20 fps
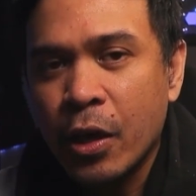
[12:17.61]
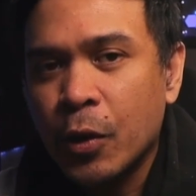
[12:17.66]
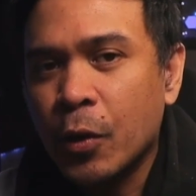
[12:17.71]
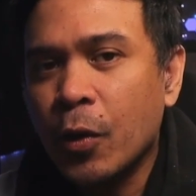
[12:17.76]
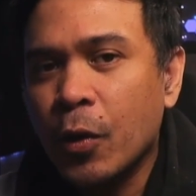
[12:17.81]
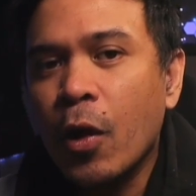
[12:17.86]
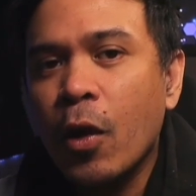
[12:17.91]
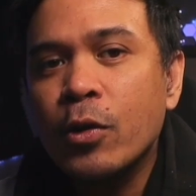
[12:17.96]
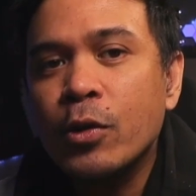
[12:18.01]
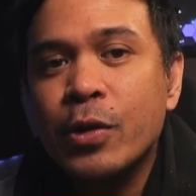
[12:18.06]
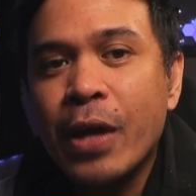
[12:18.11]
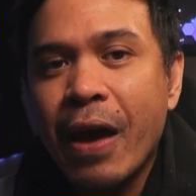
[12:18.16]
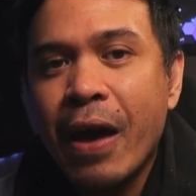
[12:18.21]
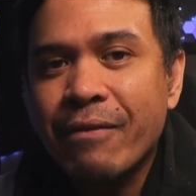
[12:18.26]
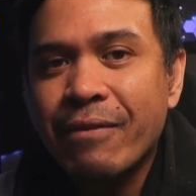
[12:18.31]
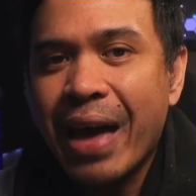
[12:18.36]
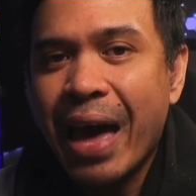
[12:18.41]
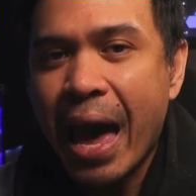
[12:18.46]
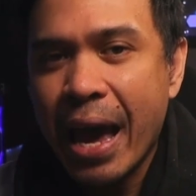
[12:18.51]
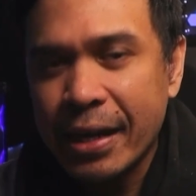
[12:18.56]
You'll also
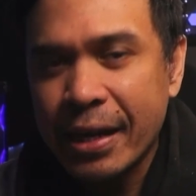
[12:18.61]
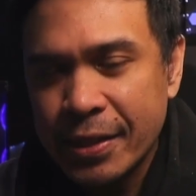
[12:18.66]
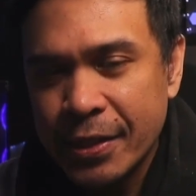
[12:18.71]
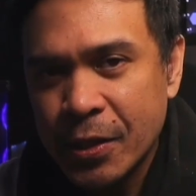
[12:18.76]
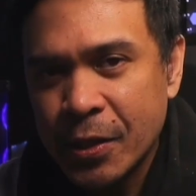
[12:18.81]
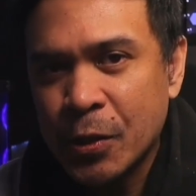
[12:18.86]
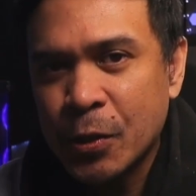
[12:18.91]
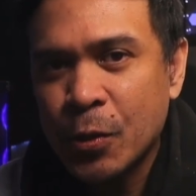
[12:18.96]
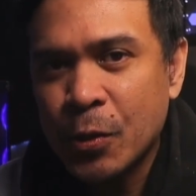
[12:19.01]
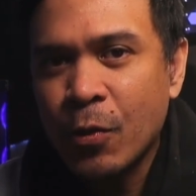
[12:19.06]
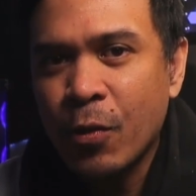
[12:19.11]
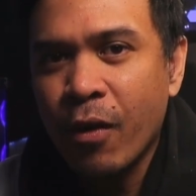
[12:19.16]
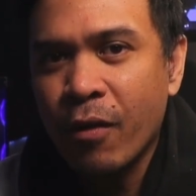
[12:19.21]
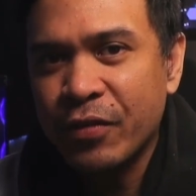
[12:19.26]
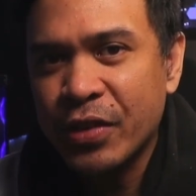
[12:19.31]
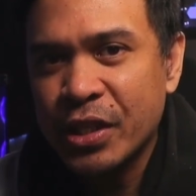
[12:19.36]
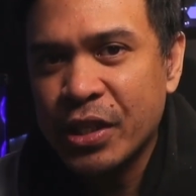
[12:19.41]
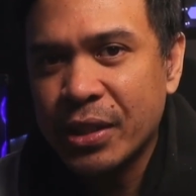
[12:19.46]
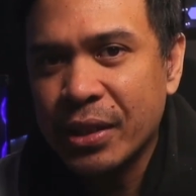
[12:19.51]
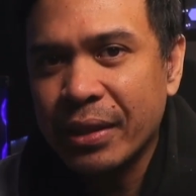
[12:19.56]
have access to
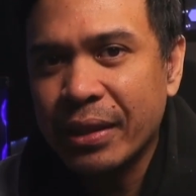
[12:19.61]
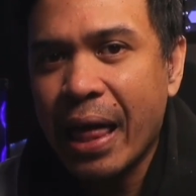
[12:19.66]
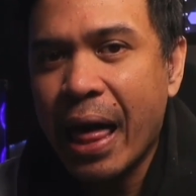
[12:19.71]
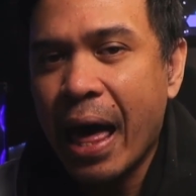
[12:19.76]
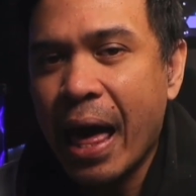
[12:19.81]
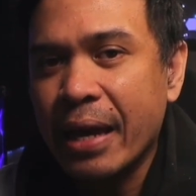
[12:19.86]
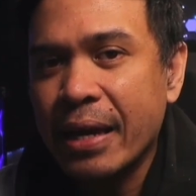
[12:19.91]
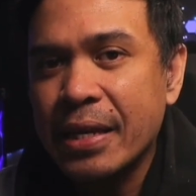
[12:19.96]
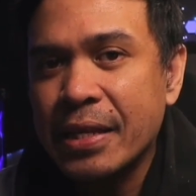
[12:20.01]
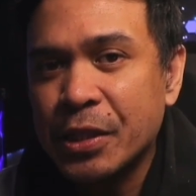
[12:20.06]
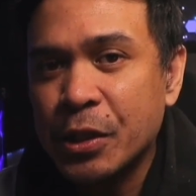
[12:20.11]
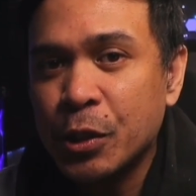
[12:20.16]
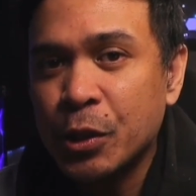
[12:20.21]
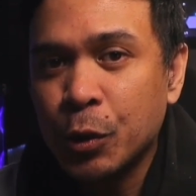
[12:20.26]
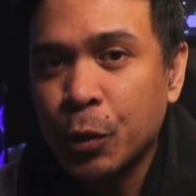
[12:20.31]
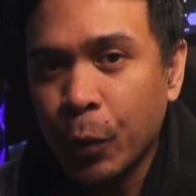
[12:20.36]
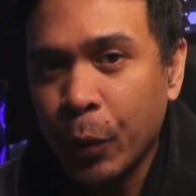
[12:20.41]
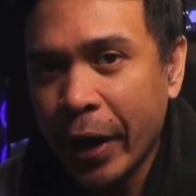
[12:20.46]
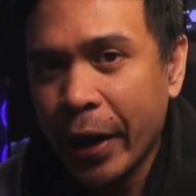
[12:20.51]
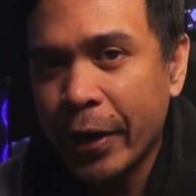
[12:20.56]
official
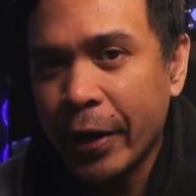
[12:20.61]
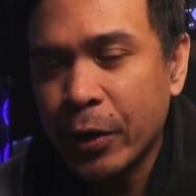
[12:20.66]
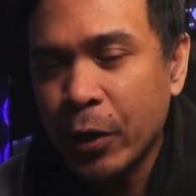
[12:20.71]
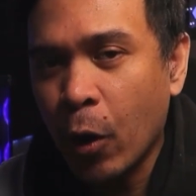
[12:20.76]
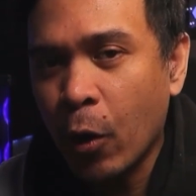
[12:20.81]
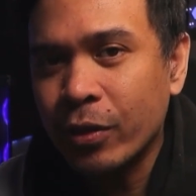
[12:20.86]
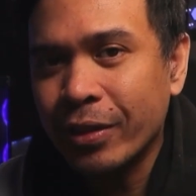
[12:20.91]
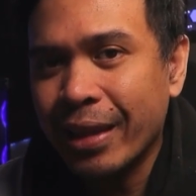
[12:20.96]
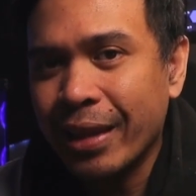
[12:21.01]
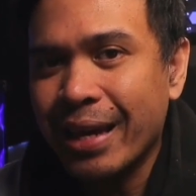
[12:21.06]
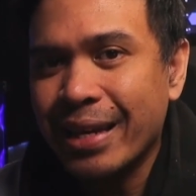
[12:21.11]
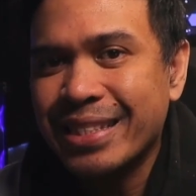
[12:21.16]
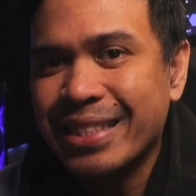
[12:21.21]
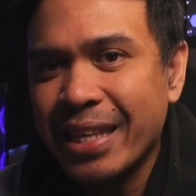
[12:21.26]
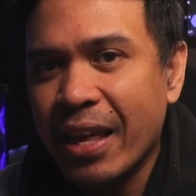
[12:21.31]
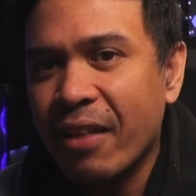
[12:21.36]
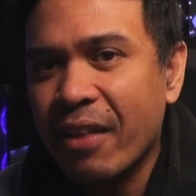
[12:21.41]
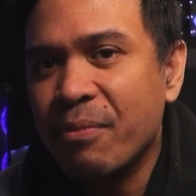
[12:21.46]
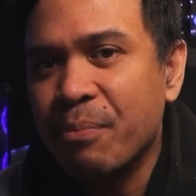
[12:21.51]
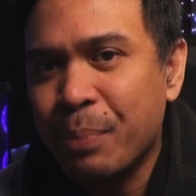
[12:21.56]
ISC² online
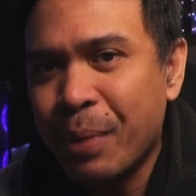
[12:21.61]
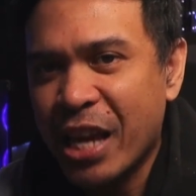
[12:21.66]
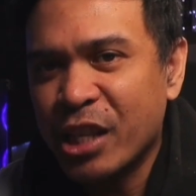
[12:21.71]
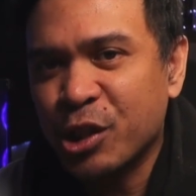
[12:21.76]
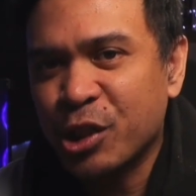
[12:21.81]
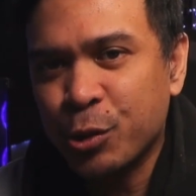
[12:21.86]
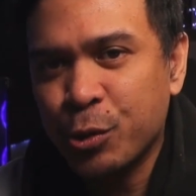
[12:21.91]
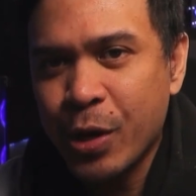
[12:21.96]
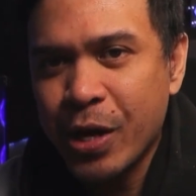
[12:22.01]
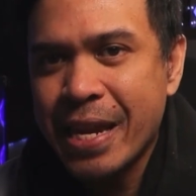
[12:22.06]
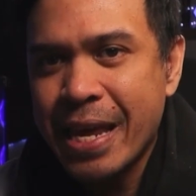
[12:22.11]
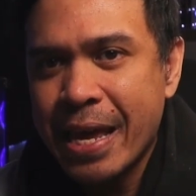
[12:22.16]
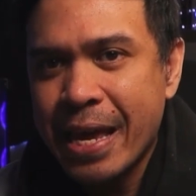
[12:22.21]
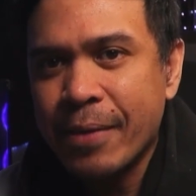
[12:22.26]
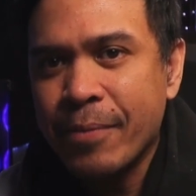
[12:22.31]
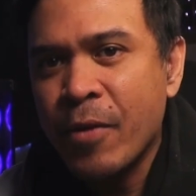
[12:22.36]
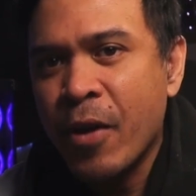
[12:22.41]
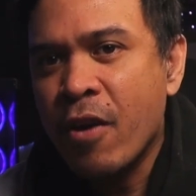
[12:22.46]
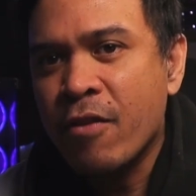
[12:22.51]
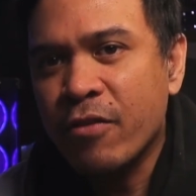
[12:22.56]
self-paced
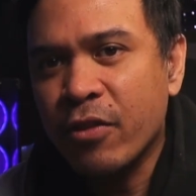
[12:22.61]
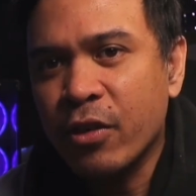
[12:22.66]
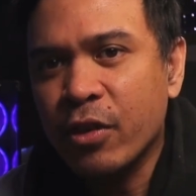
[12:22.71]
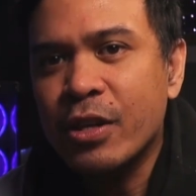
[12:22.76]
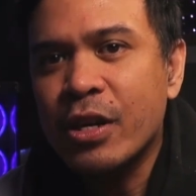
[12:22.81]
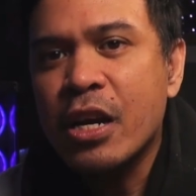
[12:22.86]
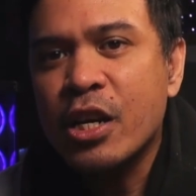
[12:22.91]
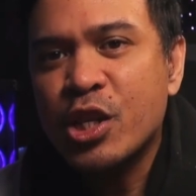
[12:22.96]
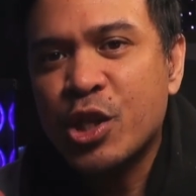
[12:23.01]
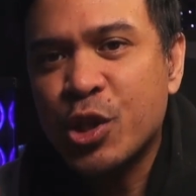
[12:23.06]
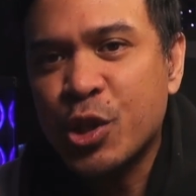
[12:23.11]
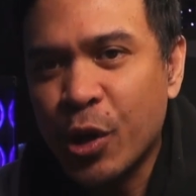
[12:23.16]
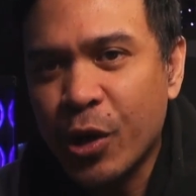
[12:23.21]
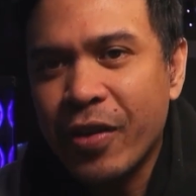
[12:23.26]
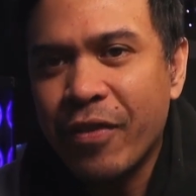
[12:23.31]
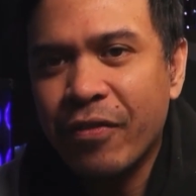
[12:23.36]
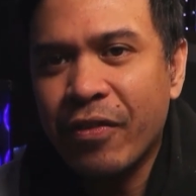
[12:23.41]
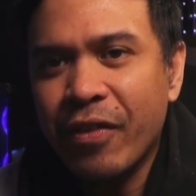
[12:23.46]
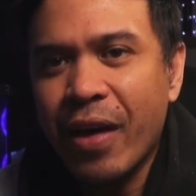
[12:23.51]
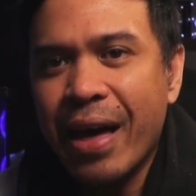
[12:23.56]
training for
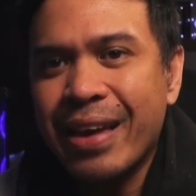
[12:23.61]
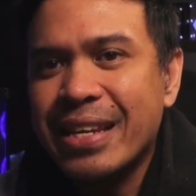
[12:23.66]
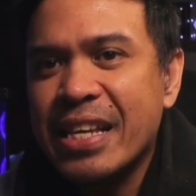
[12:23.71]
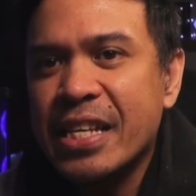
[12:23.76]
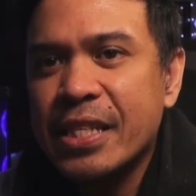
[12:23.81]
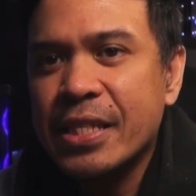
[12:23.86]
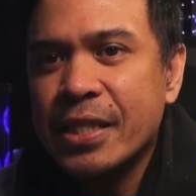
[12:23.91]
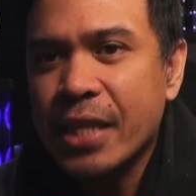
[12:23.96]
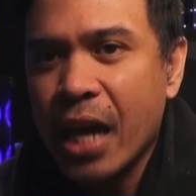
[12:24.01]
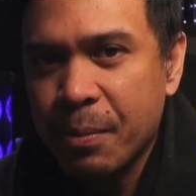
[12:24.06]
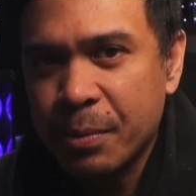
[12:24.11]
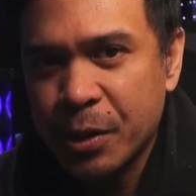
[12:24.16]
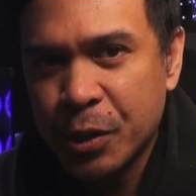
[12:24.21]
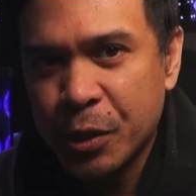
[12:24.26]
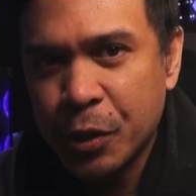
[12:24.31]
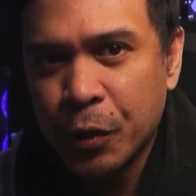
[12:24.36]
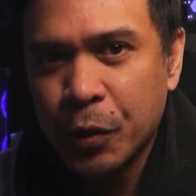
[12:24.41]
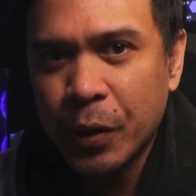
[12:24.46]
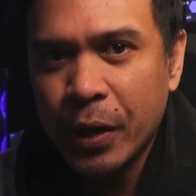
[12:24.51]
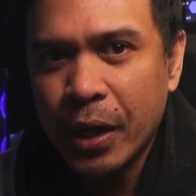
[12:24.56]
Certified in
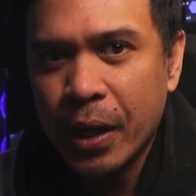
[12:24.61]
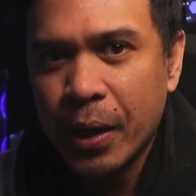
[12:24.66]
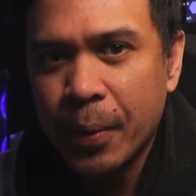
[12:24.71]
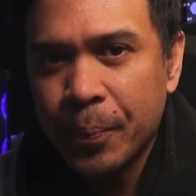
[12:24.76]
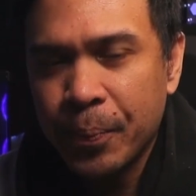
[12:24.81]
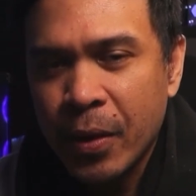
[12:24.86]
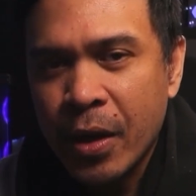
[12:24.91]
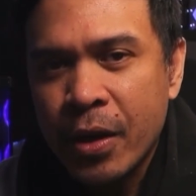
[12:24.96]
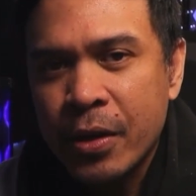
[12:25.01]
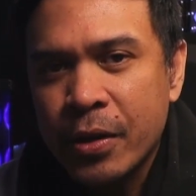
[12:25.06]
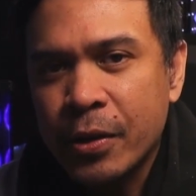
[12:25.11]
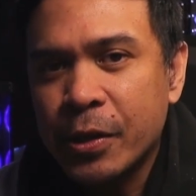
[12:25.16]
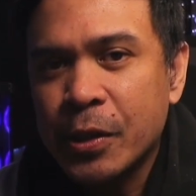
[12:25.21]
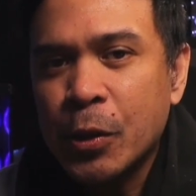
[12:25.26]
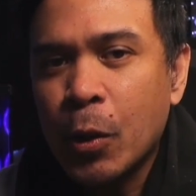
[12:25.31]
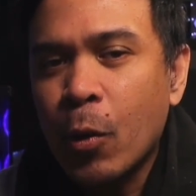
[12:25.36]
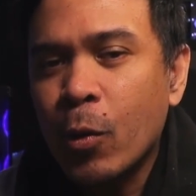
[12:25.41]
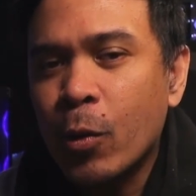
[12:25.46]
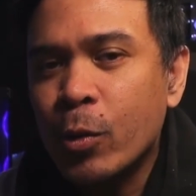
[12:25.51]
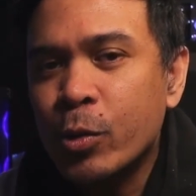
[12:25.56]
Cybersecurity.
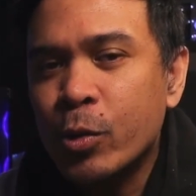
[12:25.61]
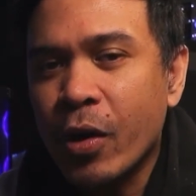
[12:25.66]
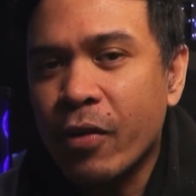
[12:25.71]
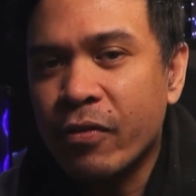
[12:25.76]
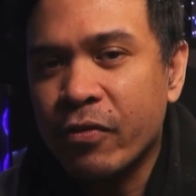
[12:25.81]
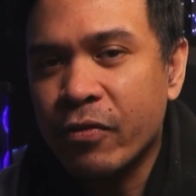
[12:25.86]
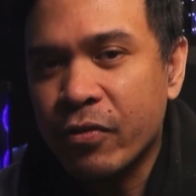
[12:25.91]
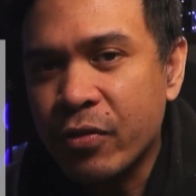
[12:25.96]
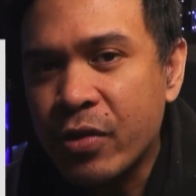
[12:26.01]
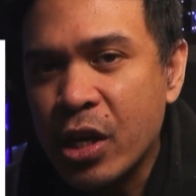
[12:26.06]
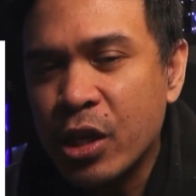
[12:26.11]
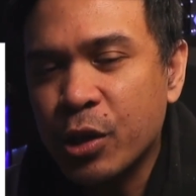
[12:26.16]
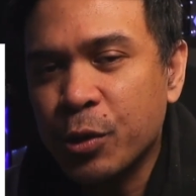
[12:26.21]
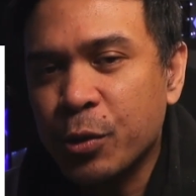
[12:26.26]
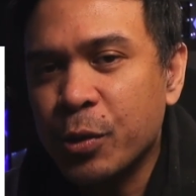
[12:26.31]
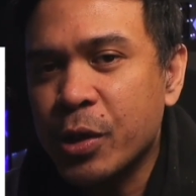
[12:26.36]
There's also a free